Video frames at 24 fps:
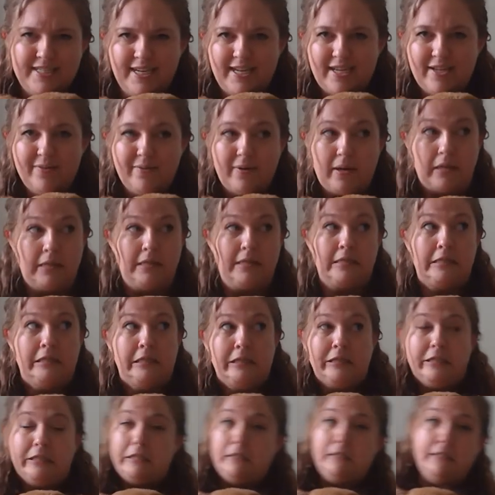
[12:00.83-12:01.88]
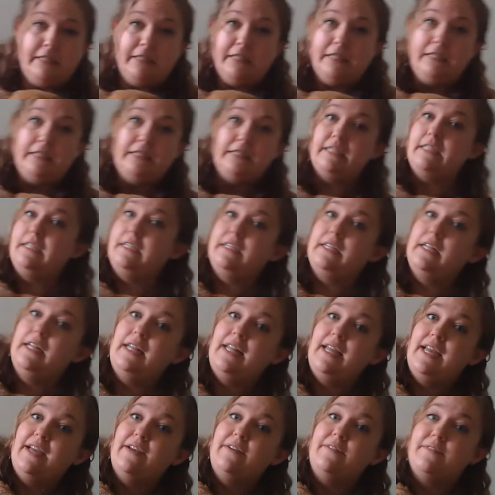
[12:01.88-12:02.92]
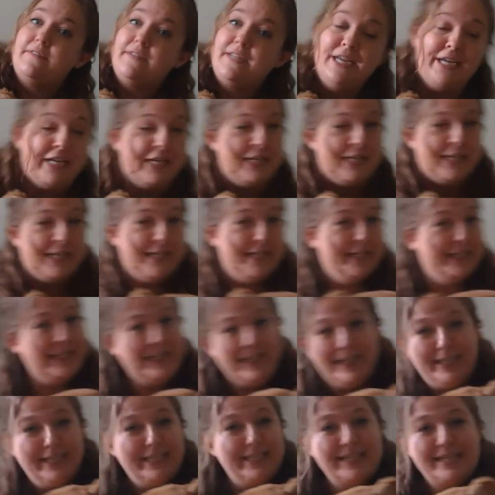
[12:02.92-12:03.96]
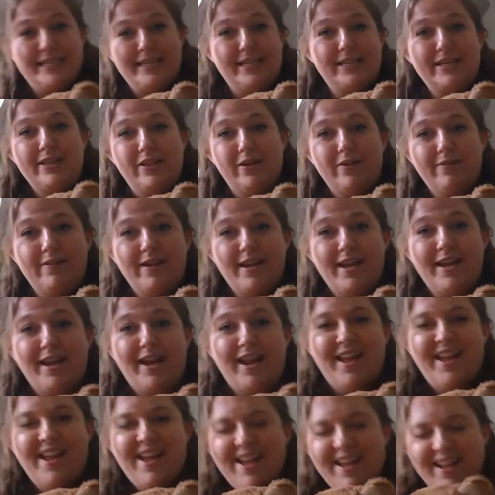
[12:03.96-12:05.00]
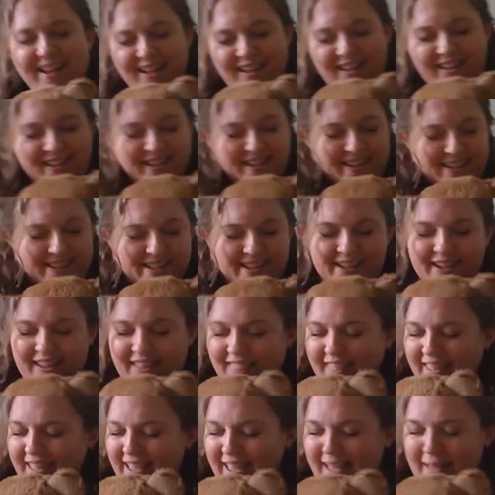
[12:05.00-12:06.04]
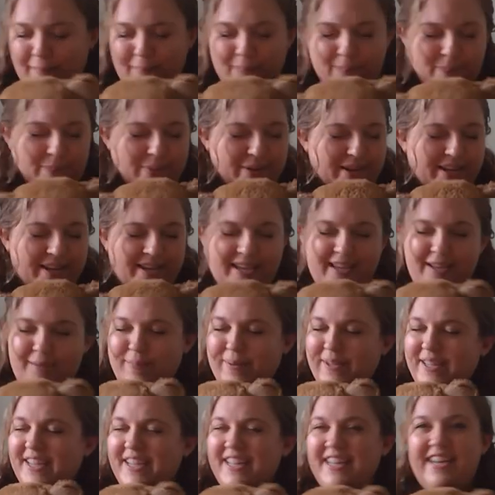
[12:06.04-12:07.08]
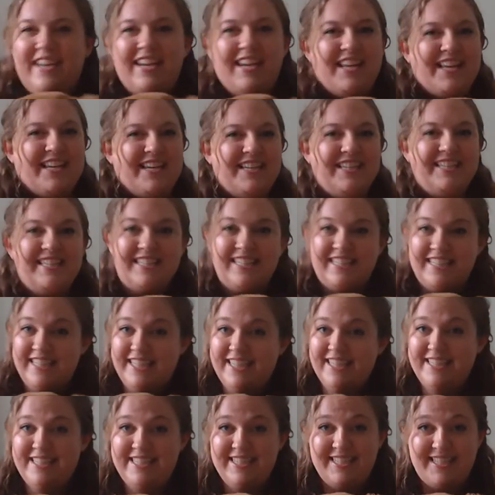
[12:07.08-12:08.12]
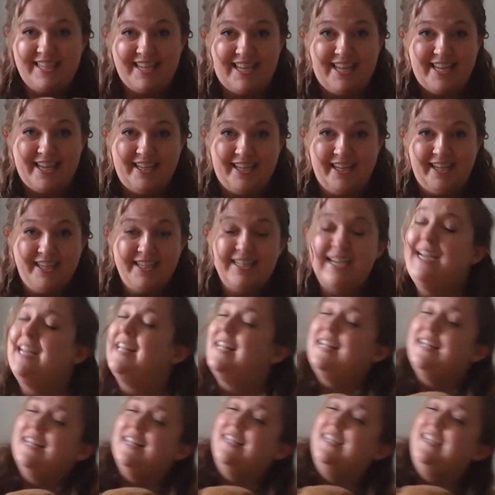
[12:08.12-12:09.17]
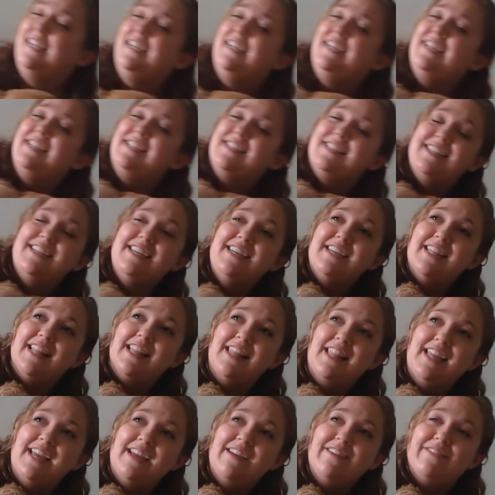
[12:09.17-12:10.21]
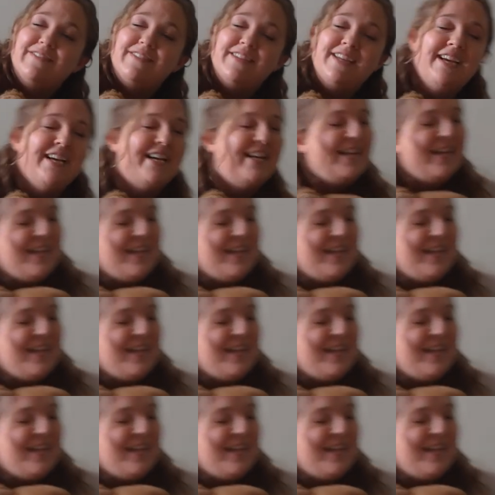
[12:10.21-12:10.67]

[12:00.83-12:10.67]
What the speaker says: down. Lean to the left, lean to the right. Hug that baby nice and tight. Lean to the left,